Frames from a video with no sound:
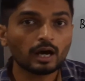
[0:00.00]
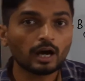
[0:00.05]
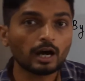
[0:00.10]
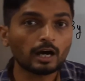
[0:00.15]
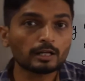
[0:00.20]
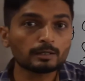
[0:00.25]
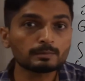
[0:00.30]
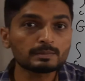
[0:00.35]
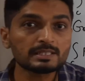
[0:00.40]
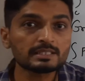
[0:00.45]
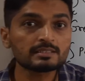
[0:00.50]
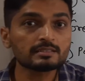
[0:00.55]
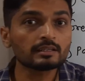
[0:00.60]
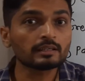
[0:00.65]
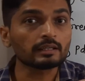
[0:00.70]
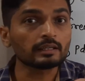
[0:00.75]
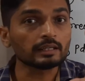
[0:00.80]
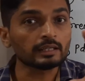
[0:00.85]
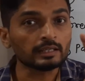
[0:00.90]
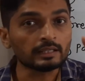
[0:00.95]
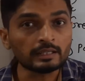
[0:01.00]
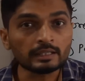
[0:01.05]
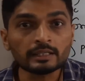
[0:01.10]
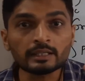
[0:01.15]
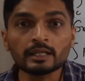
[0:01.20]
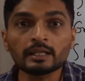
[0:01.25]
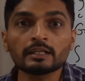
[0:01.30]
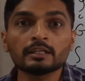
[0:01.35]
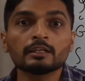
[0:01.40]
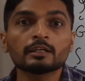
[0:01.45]
R means the
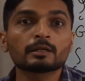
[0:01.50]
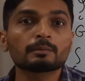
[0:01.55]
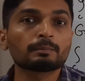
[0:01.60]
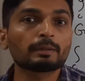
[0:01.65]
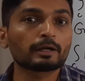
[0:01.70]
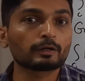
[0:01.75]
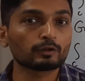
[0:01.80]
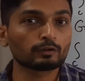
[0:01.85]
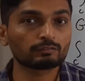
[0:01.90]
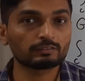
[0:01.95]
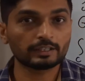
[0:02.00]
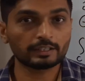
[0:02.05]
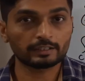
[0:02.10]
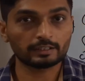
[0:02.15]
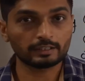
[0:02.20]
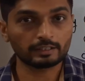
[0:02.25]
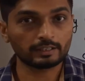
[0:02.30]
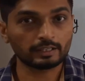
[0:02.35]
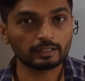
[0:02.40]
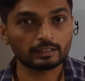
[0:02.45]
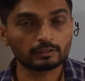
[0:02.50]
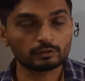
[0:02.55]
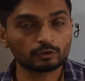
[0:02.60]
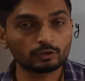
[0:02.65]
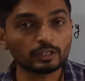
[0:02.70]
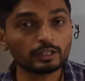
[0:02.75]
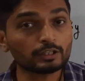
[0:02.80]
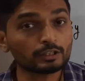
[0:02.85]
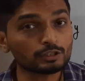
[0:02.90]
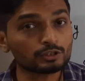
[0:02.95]
interior part of that rectangle.
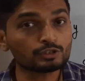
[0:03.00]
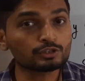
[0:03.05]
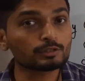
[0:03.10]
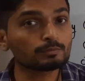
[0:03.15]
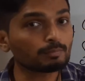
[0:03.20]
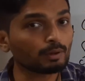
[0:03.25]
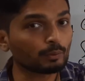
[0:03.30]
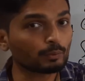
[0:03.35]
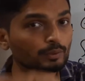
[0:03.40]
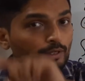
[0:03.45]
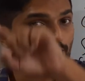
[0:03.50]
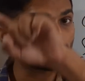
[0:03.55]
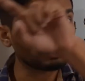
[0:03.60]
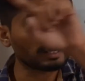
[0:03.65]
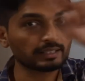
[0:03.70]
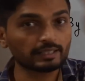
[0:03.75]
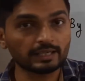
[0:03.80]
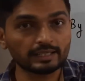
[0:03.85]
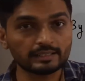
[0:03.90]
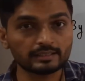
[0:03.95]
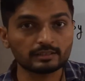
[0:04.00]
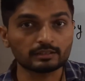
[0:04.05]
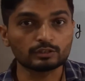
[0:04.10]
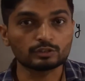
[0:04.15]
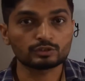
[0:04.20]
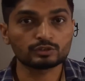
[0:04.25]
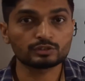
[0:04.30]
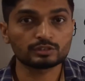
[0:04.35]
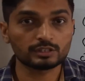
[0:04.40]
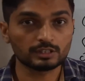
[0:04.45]
Okay, region bounded by that
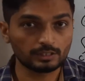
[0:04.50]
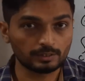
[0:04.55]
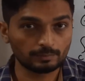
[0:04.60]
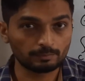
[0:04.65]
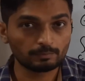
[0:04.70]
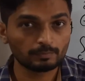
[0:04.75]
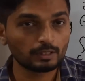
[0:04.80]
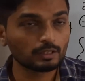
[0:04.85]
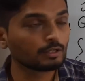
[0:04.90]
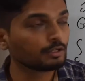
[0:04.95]
curve C.